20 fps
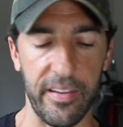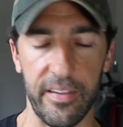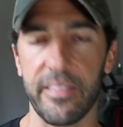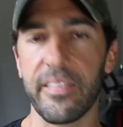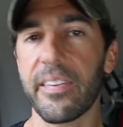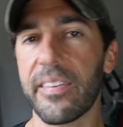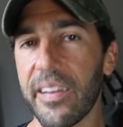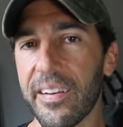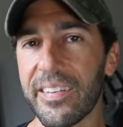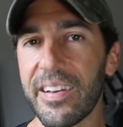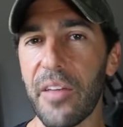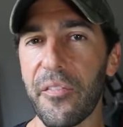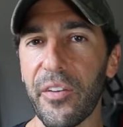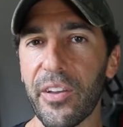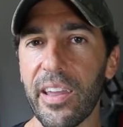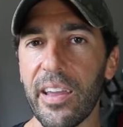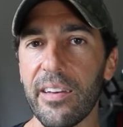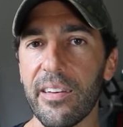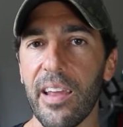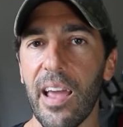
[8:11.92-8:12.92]

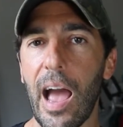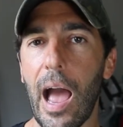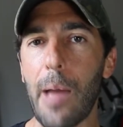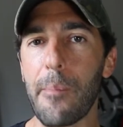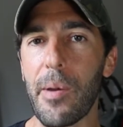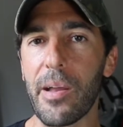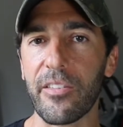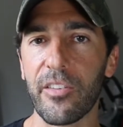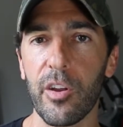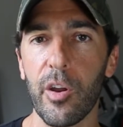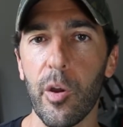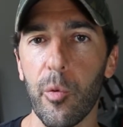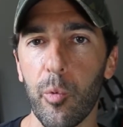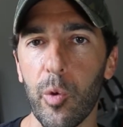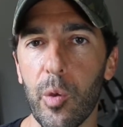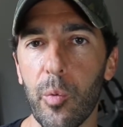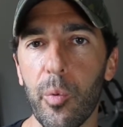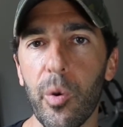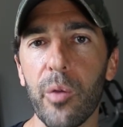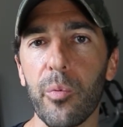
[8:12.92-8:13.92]
significant. I bet you
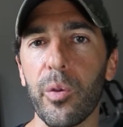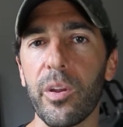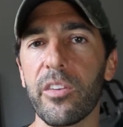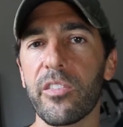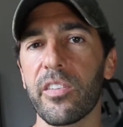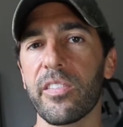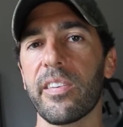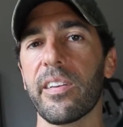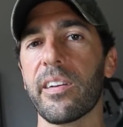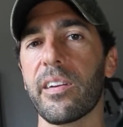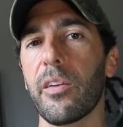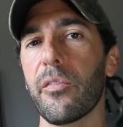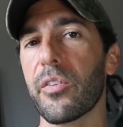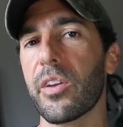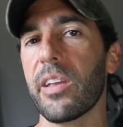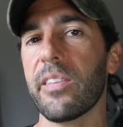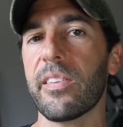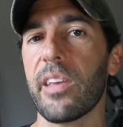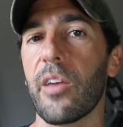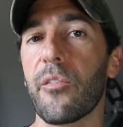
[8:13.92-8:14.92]
we would reach a
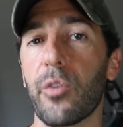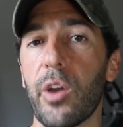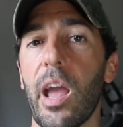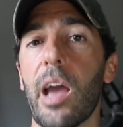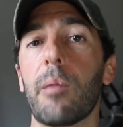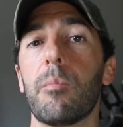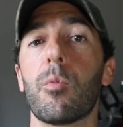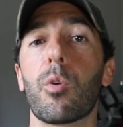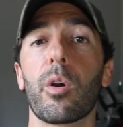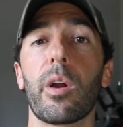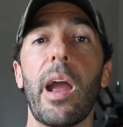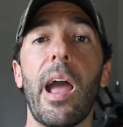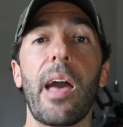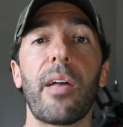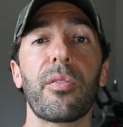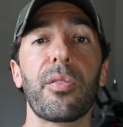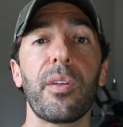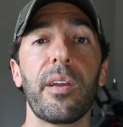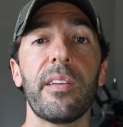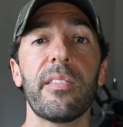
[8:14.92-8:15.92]
significance if we had more
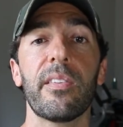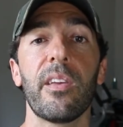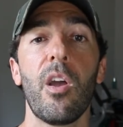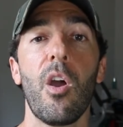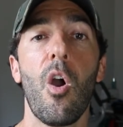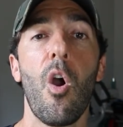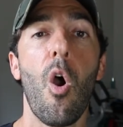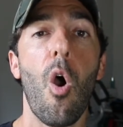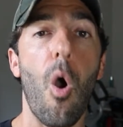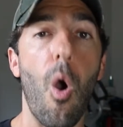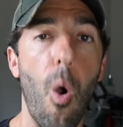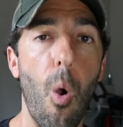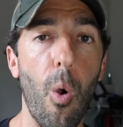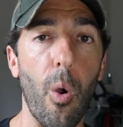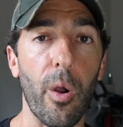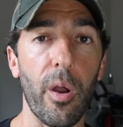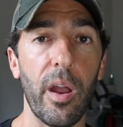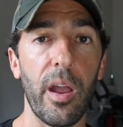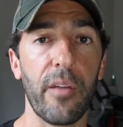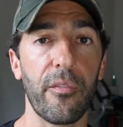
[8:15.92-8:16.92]
athletes,
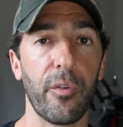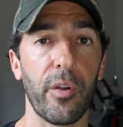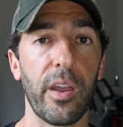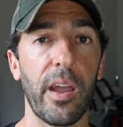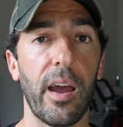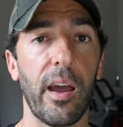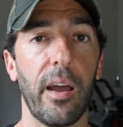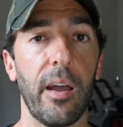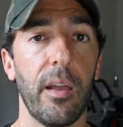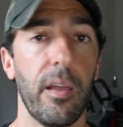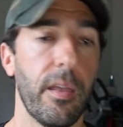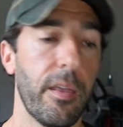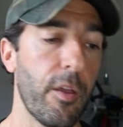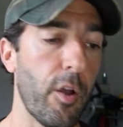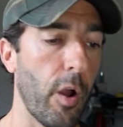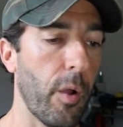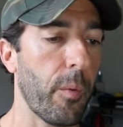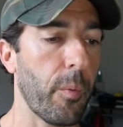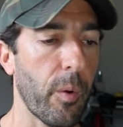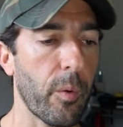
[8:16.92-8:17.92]
or if we,
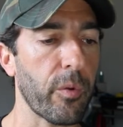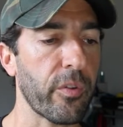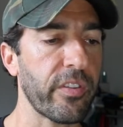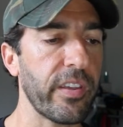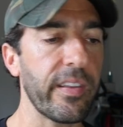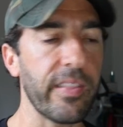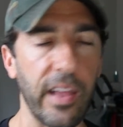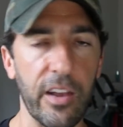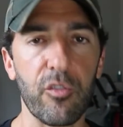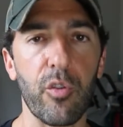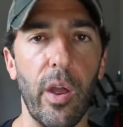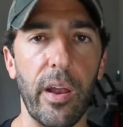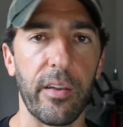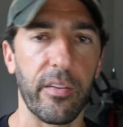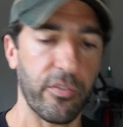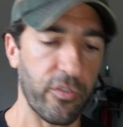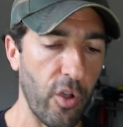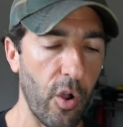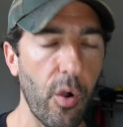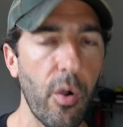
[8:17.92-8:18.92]
we're seeing that trend.
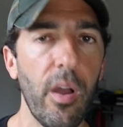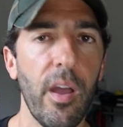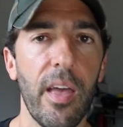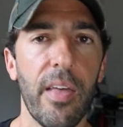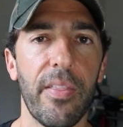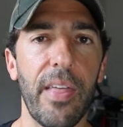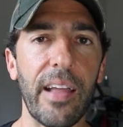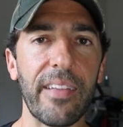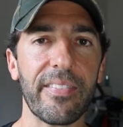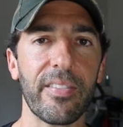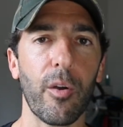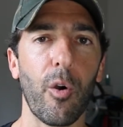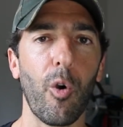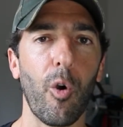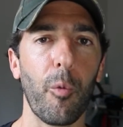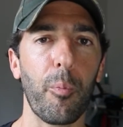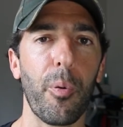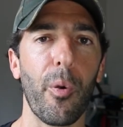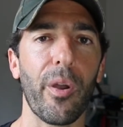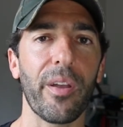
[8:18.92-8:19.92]
So that's the
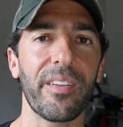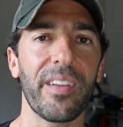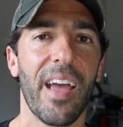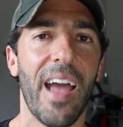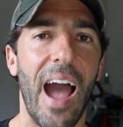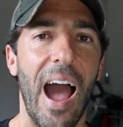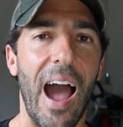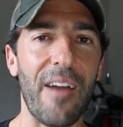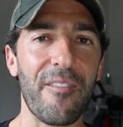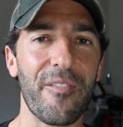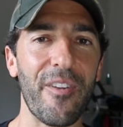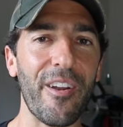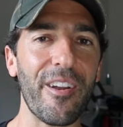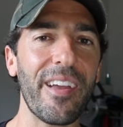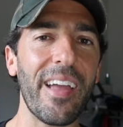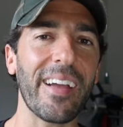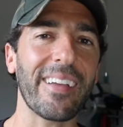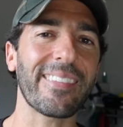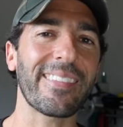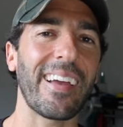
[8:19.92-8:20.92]
whole point. I'm
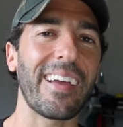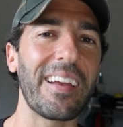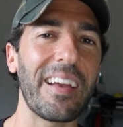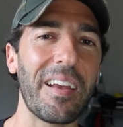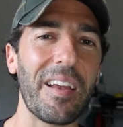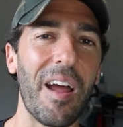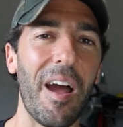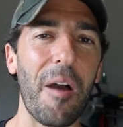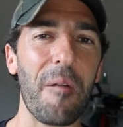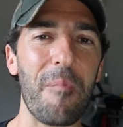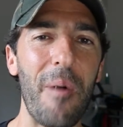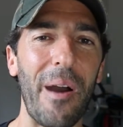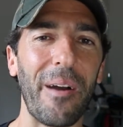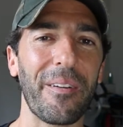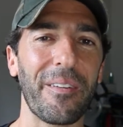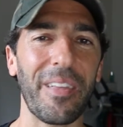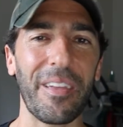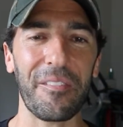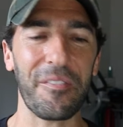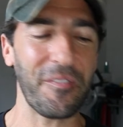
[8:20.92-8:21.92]
very excited
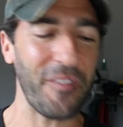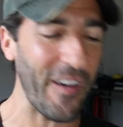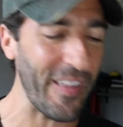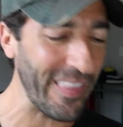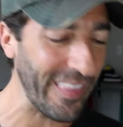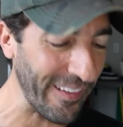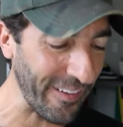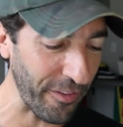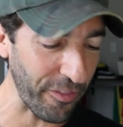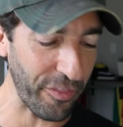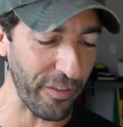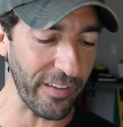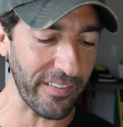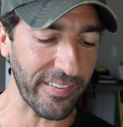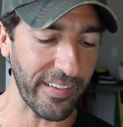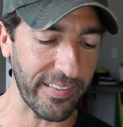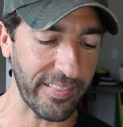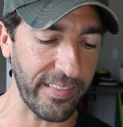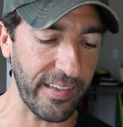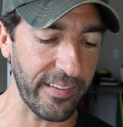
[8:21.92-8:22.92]
about like fun little things
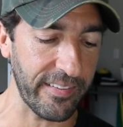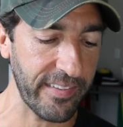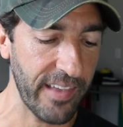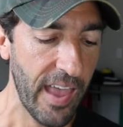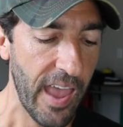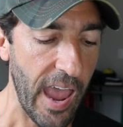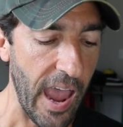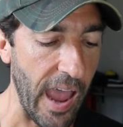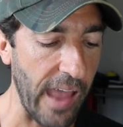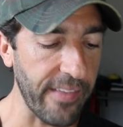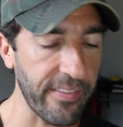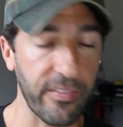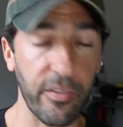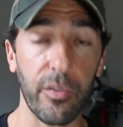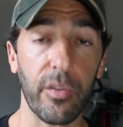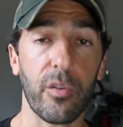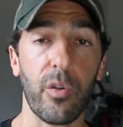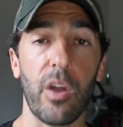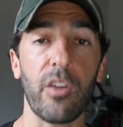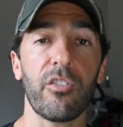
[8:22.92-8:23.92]
like this. And so
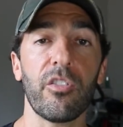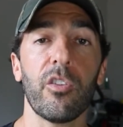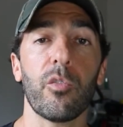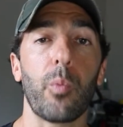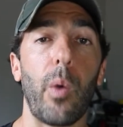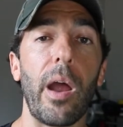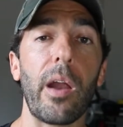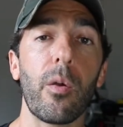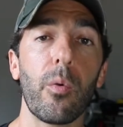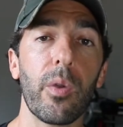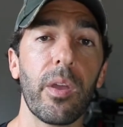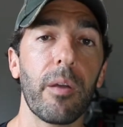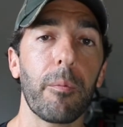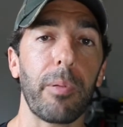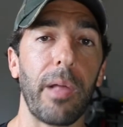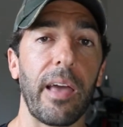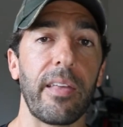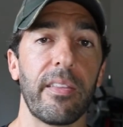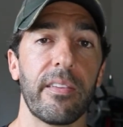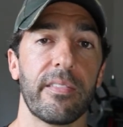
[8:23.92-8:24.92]
the question is, why don't we
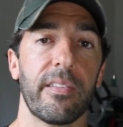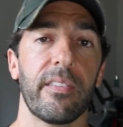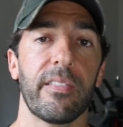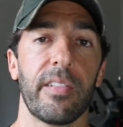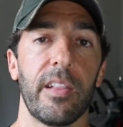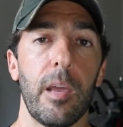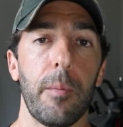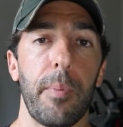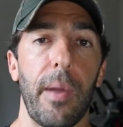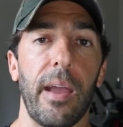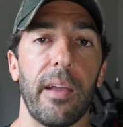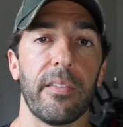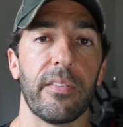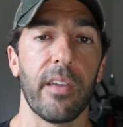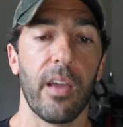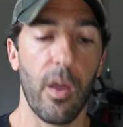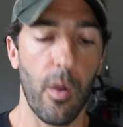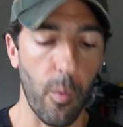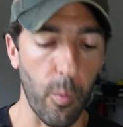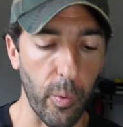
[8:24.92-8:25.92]
apply this to sleep aids?
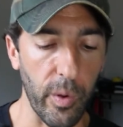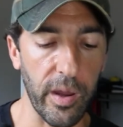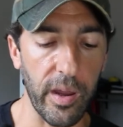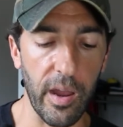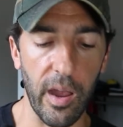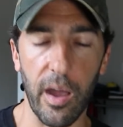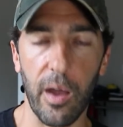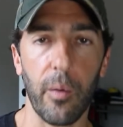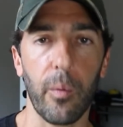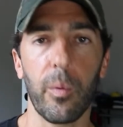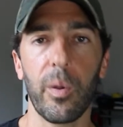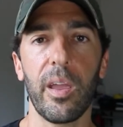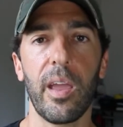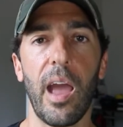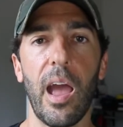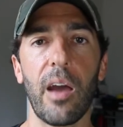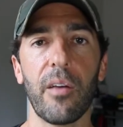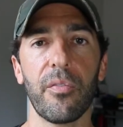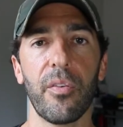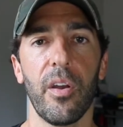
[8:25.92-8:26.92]
We
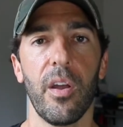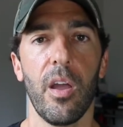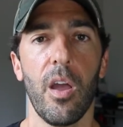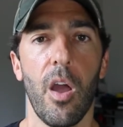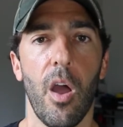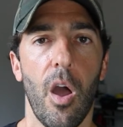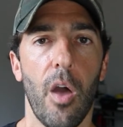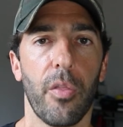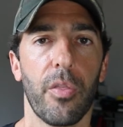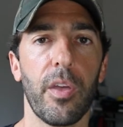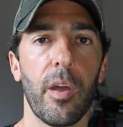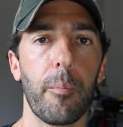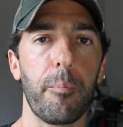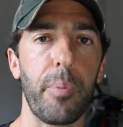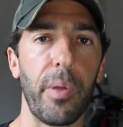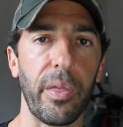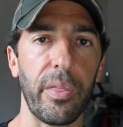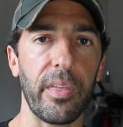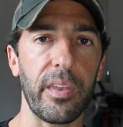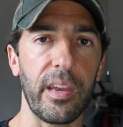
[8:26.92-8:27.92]
have the
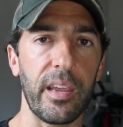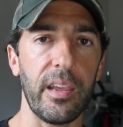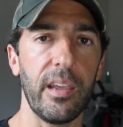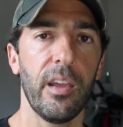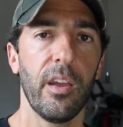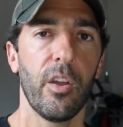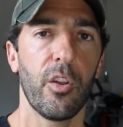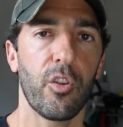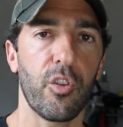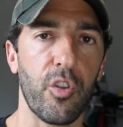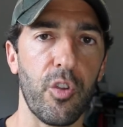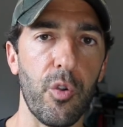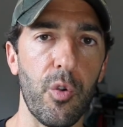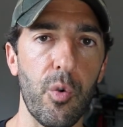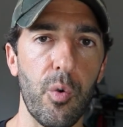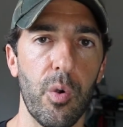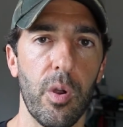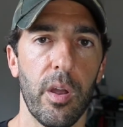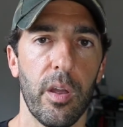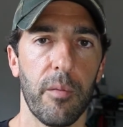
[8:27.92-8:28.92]
ability
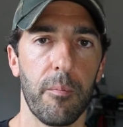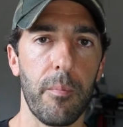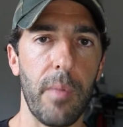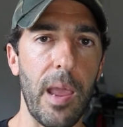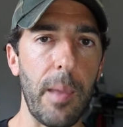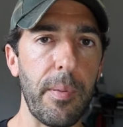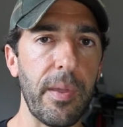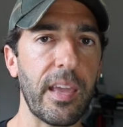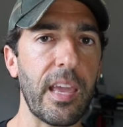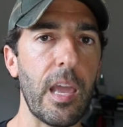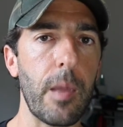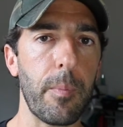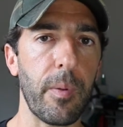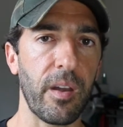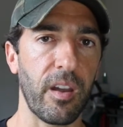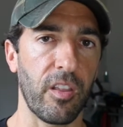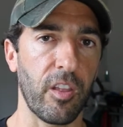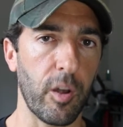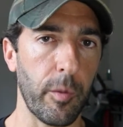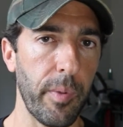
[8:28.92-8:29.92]
to maybe keep
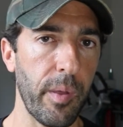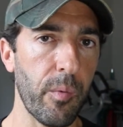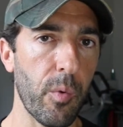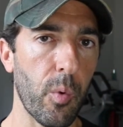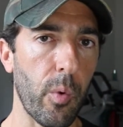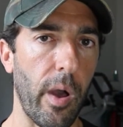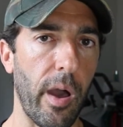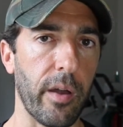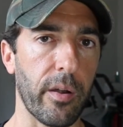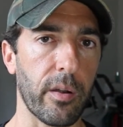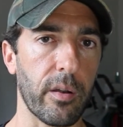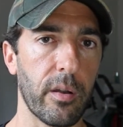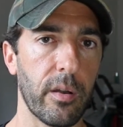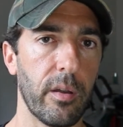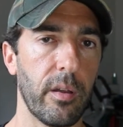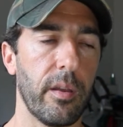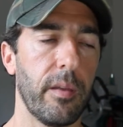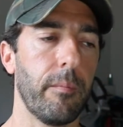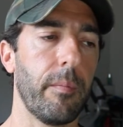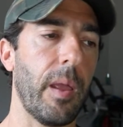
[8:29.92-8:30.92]
in a little bit more water,
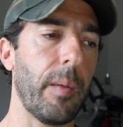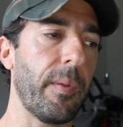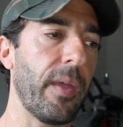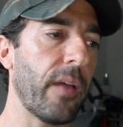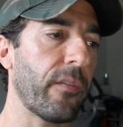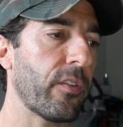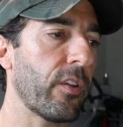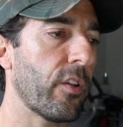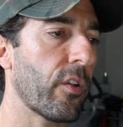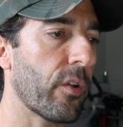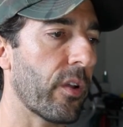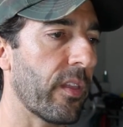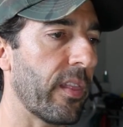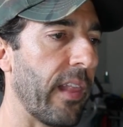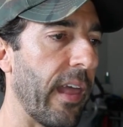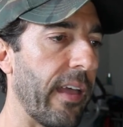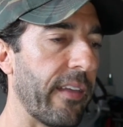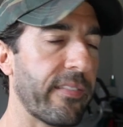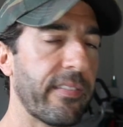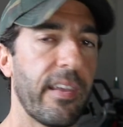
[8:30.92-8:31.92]
maybe have to urine
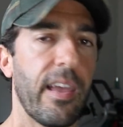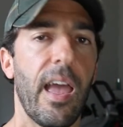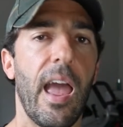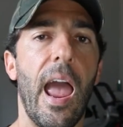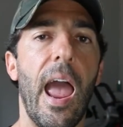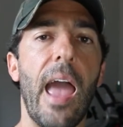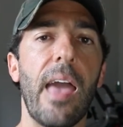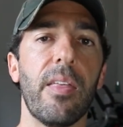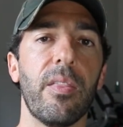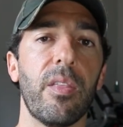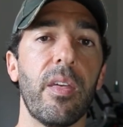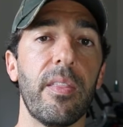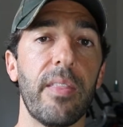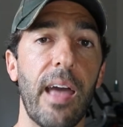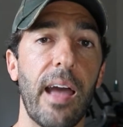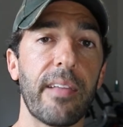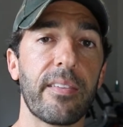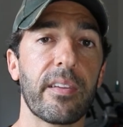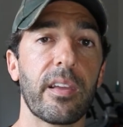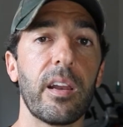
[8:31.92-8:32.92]
less, and then
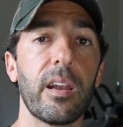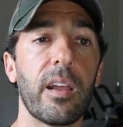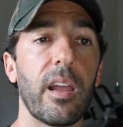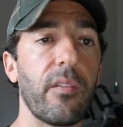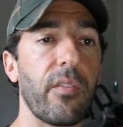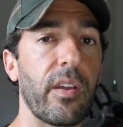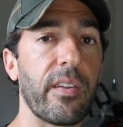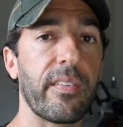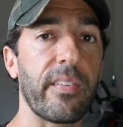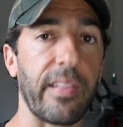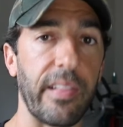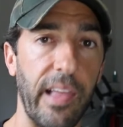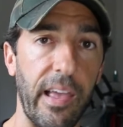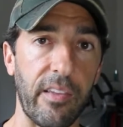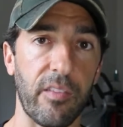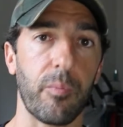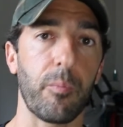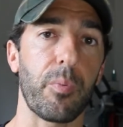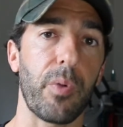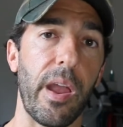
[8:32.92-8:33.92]
that's gonna give us
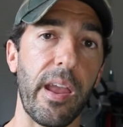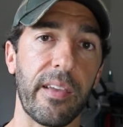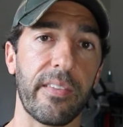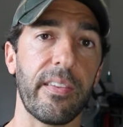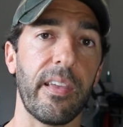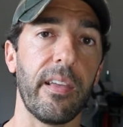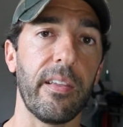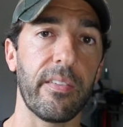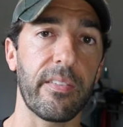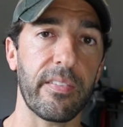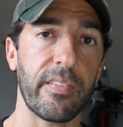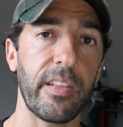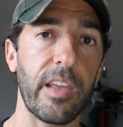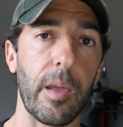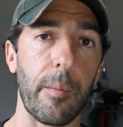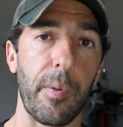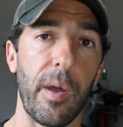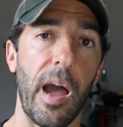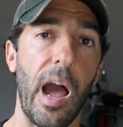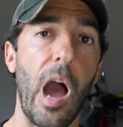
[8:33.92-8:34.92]
less breaks in
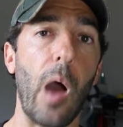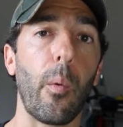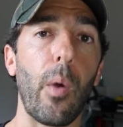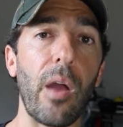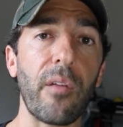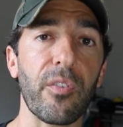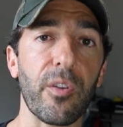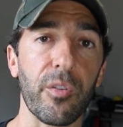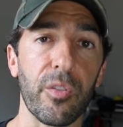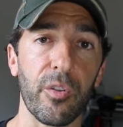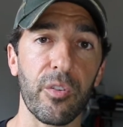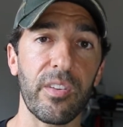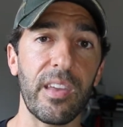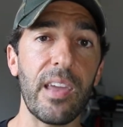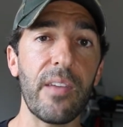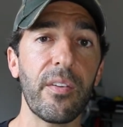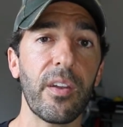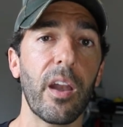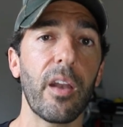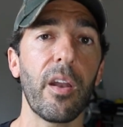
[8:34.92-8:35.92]
sleep. However, there's
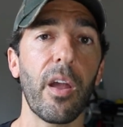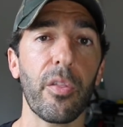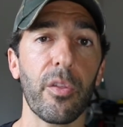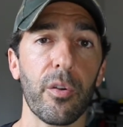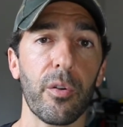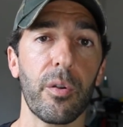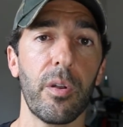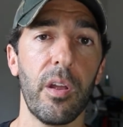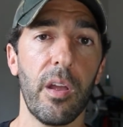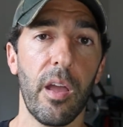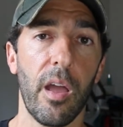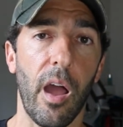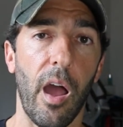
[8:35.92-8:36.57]
even another